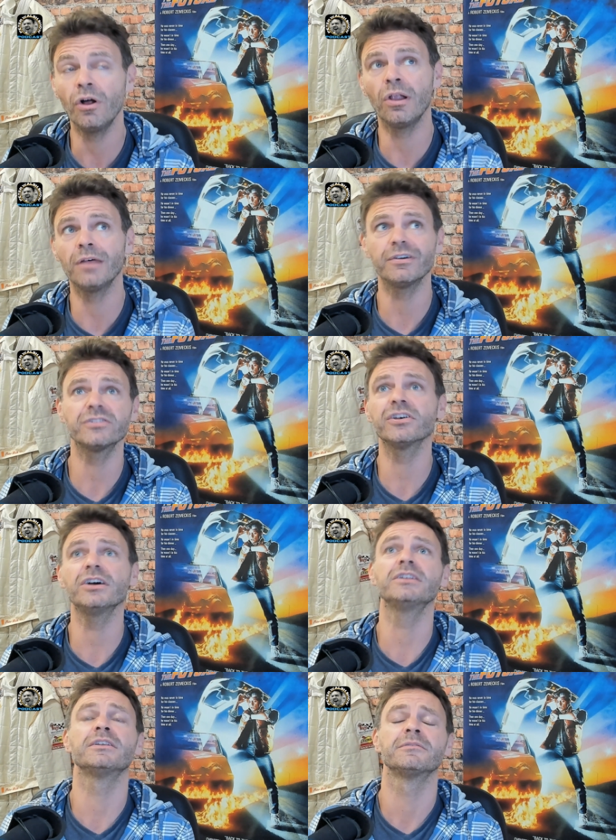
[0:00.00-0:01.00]
of a
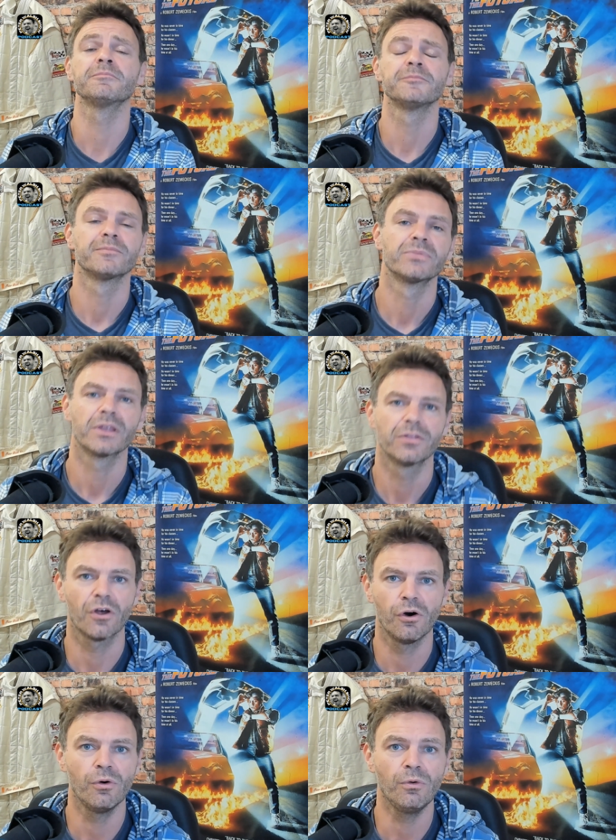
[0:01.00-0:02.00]
sudden, the
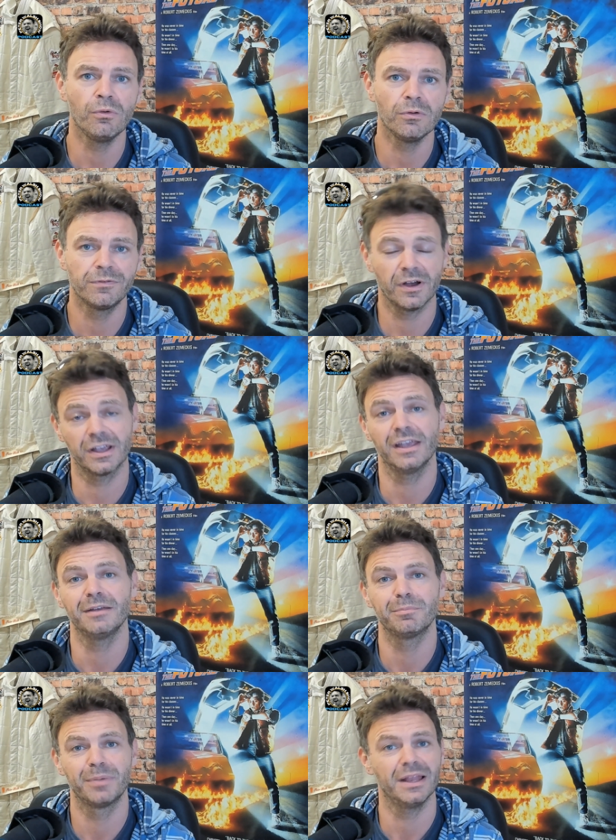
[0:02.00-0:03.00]
whole
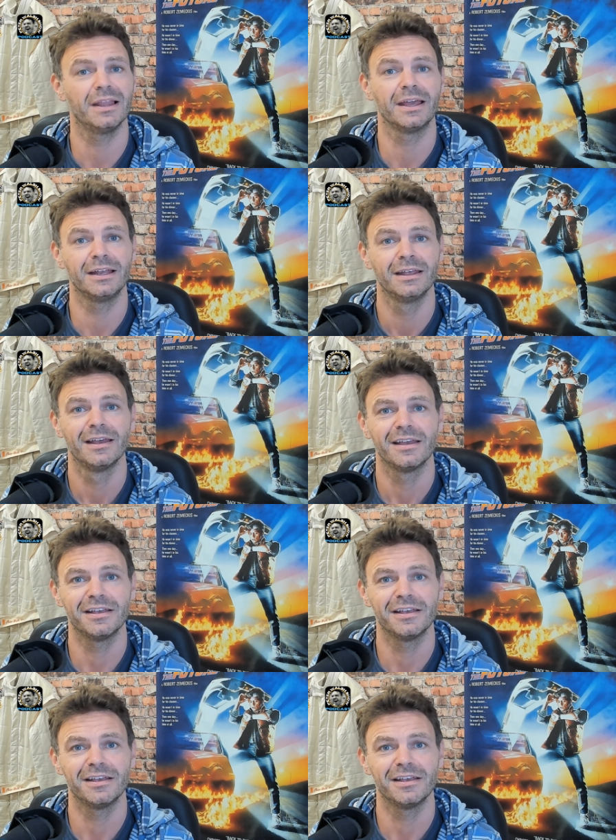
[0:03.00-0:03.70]
fucking pit lane is